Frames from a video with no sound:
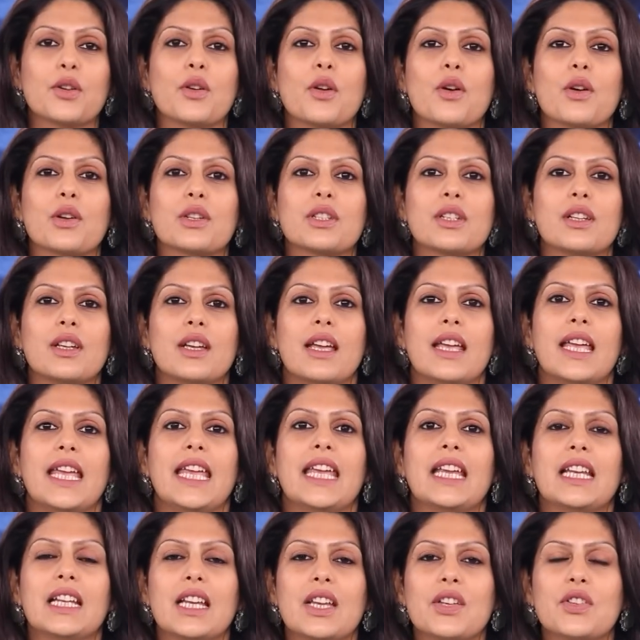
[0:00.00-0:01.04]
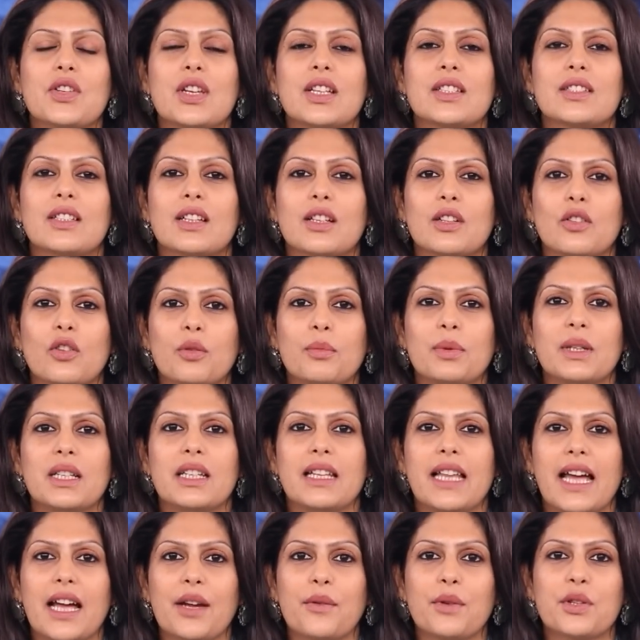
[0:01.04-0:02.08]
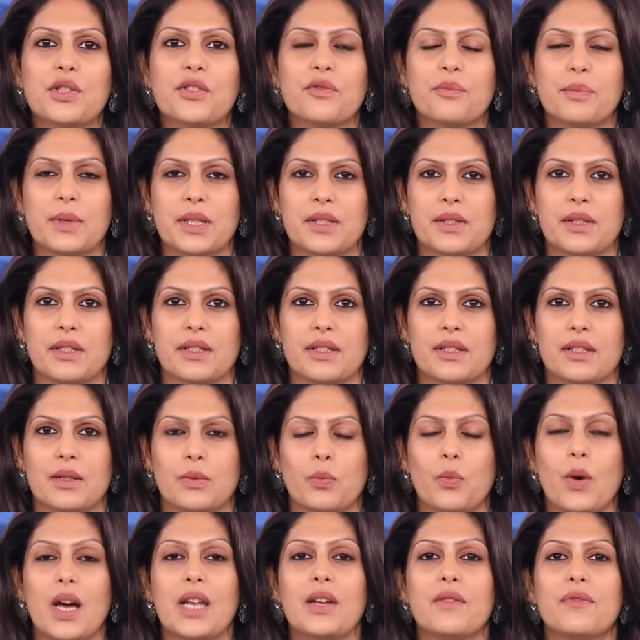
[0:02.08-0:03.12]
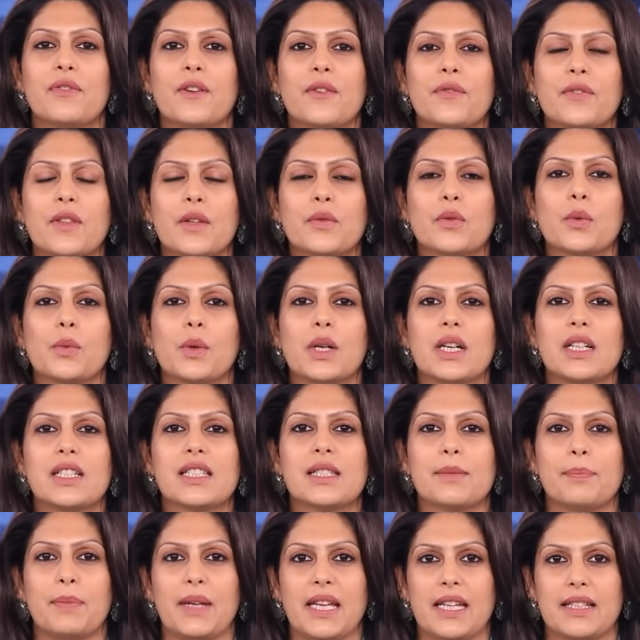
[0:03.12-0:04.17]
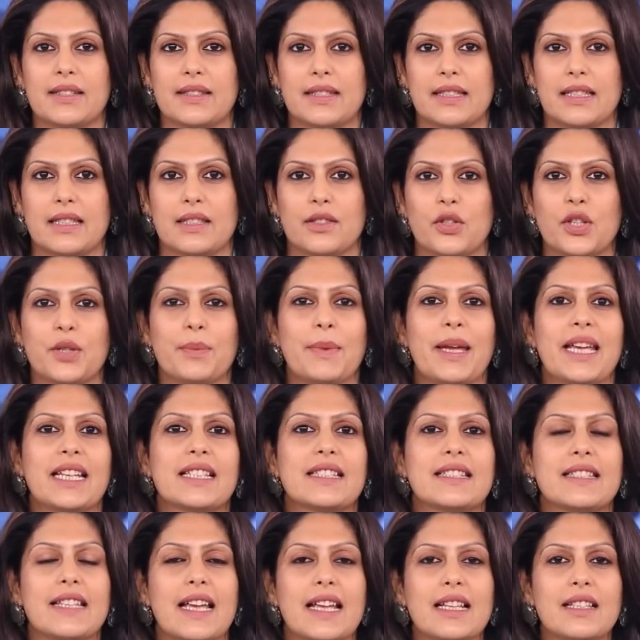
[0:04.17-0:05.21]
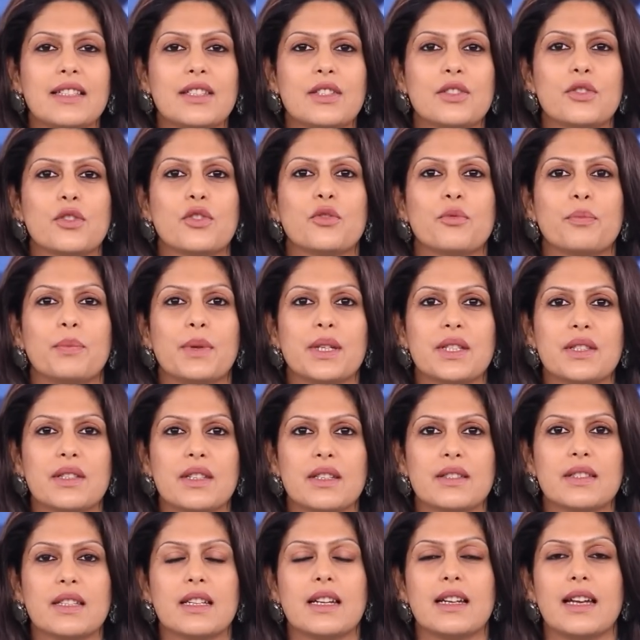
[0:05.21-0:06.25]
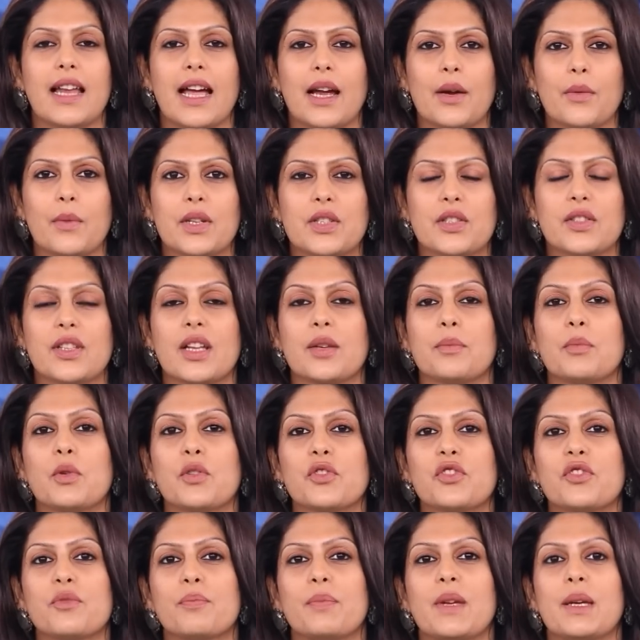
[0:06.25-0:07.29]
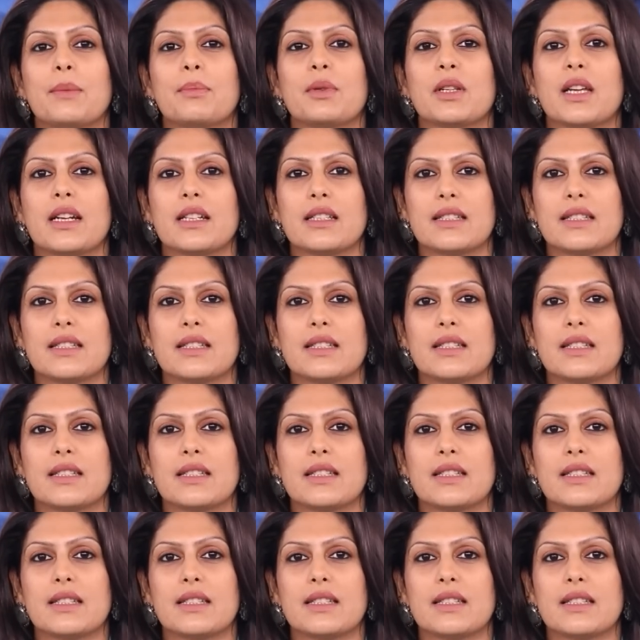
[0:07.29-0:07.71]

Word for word: it or not, English is the global language of business. One-fifth of the world speaks it, so it makes sense to do business in a language that most people